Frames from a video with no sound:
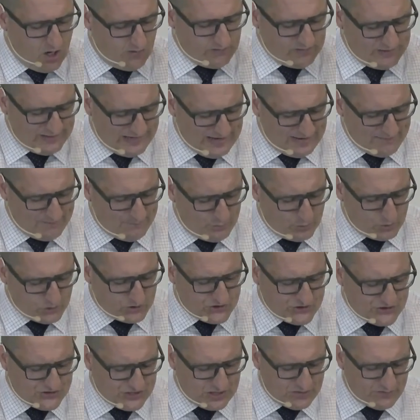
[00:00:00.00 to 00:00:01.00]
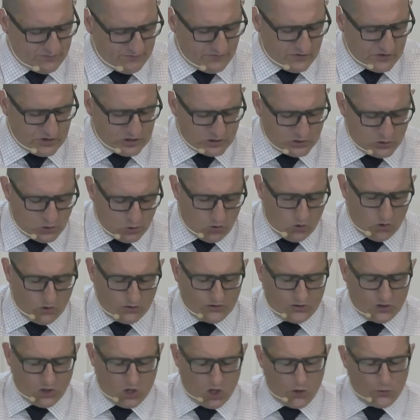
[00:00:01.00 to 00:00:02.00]
of lamp or sun, for the
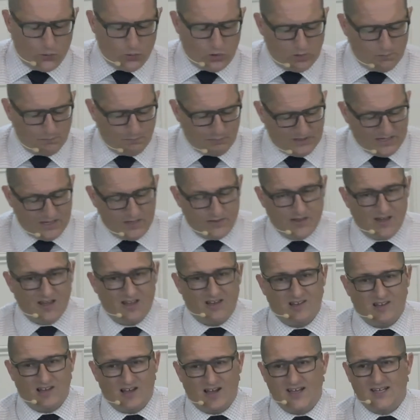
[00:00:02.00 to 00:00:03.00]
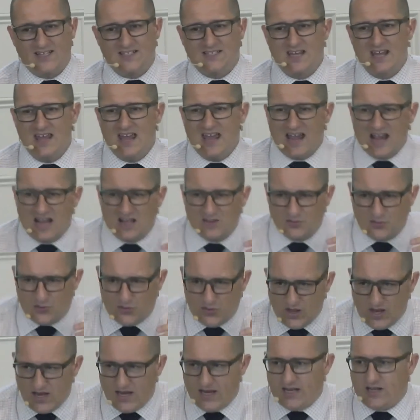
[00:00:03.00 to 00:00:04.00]
Lord God will be their light, and
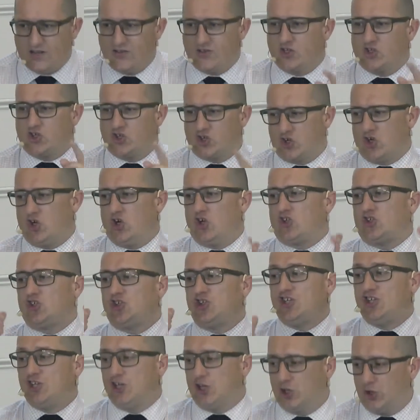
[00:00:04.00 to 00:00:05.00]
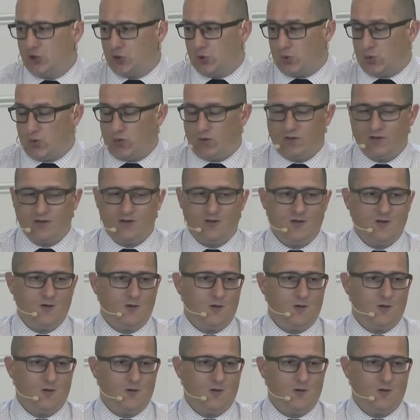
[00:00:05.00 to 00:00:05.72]
they," the church, "you,